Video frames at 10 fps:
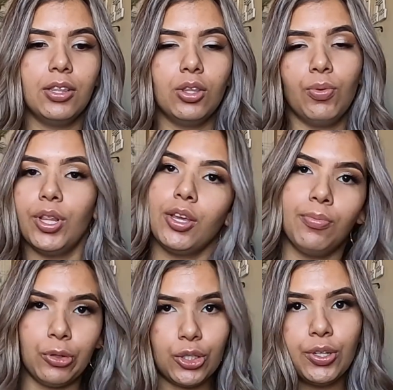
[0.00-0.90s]
you
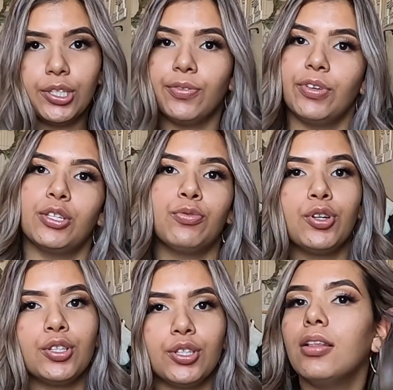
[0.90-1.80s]
moisturize your face
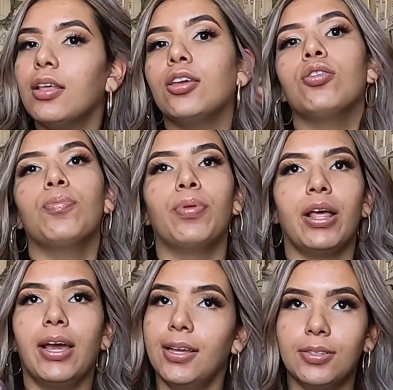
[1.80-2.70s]
first, and then you
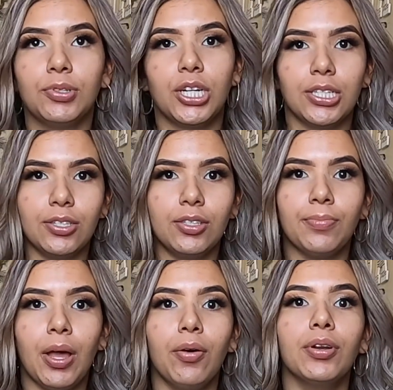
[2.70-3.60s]
apply some
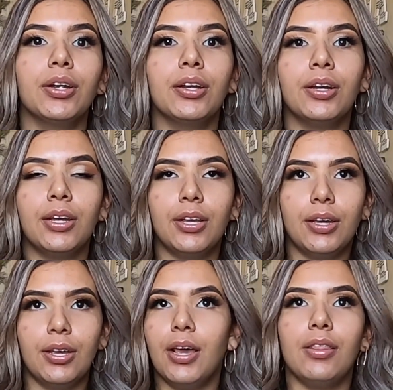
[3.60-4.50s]
translucent powder,
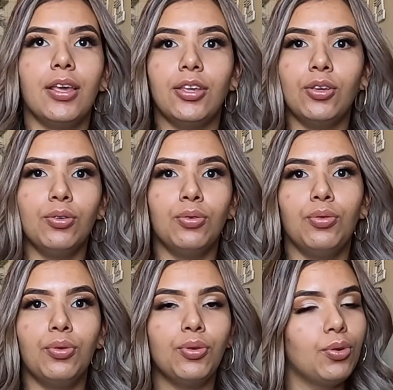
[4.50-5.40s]
and then
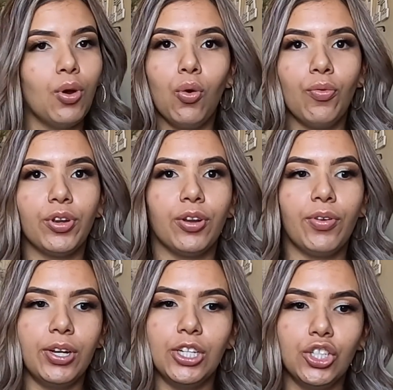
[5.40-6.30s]
you go over your
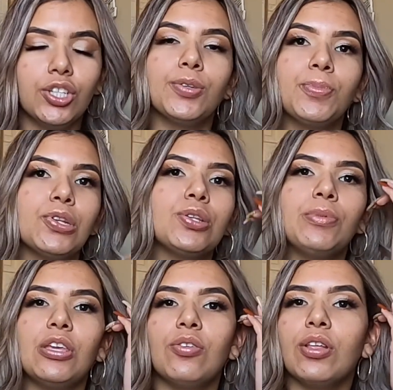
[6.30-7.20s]
foundation. It's supposed to
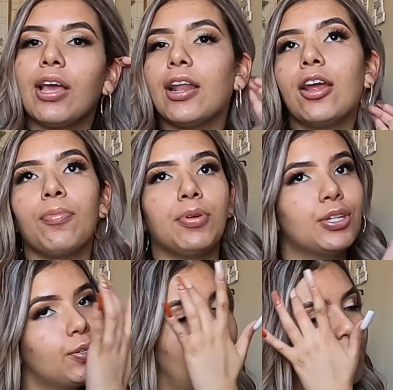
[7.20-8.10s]
make you like an
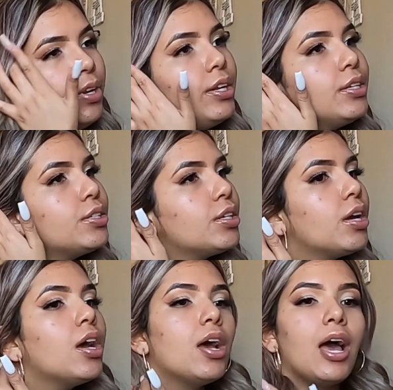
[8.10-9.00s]
airbrush finish.
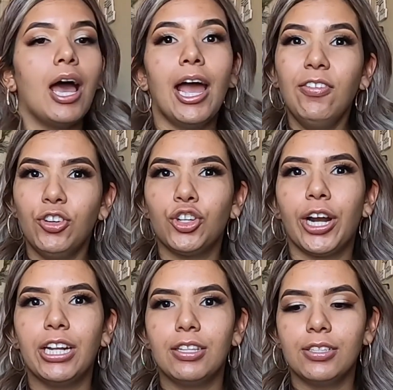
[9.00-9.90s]
I've
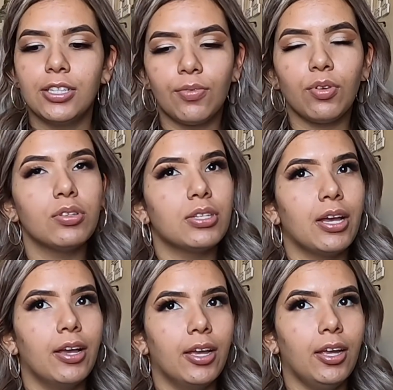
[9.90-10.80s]
tried this several
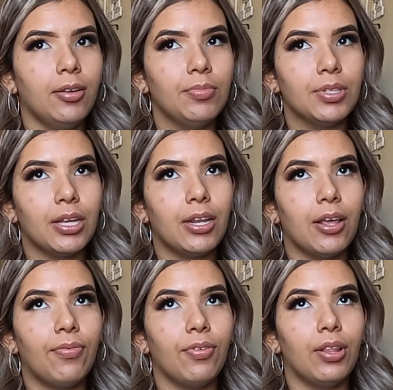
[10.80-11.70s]
times, and
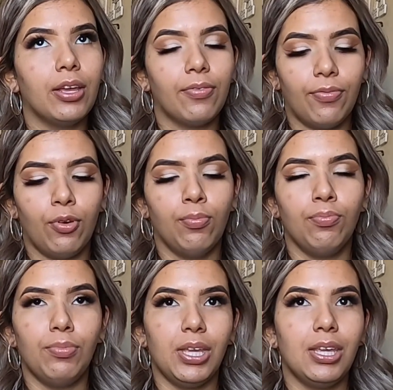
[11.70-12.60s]
I feel like for
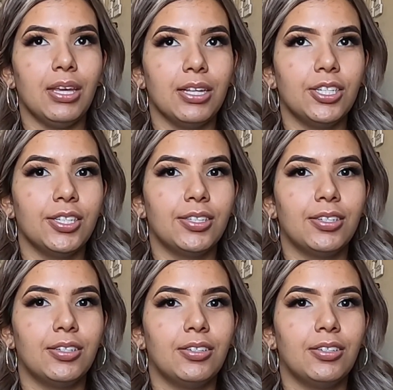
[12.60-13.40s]
me it just